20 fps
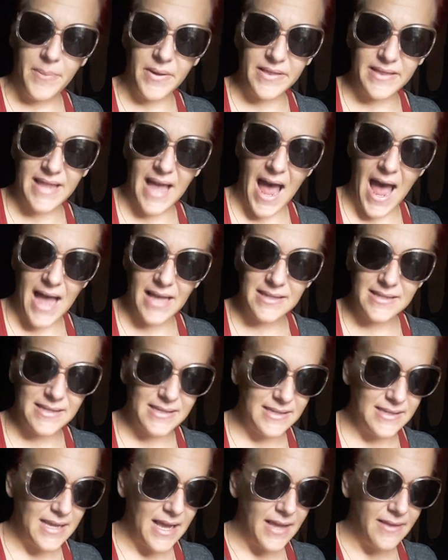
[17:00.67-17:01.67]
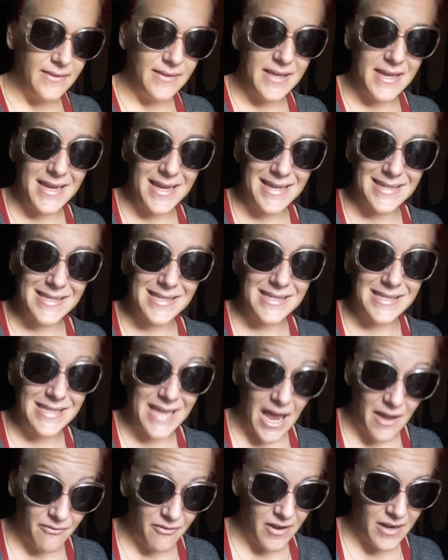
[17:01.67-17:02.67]
but that's the
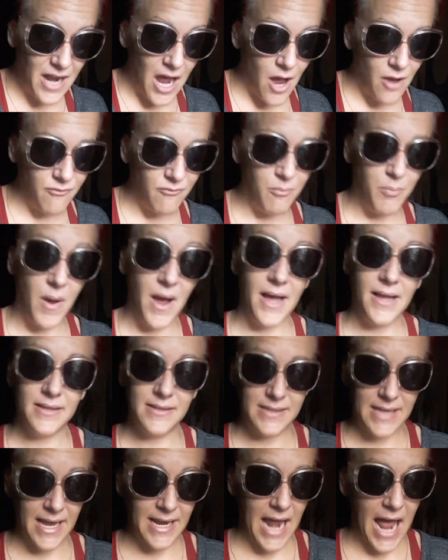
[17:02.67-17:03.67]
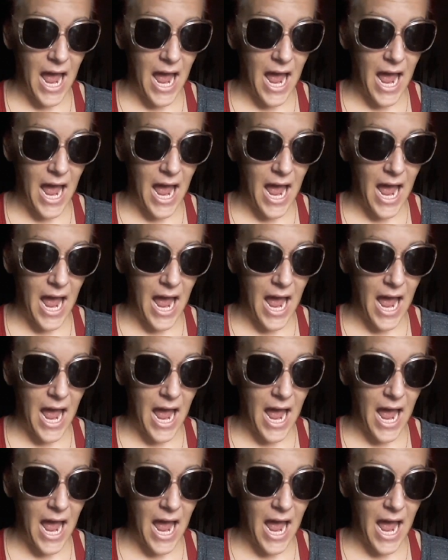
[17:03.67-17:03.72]
Seven of Buds. And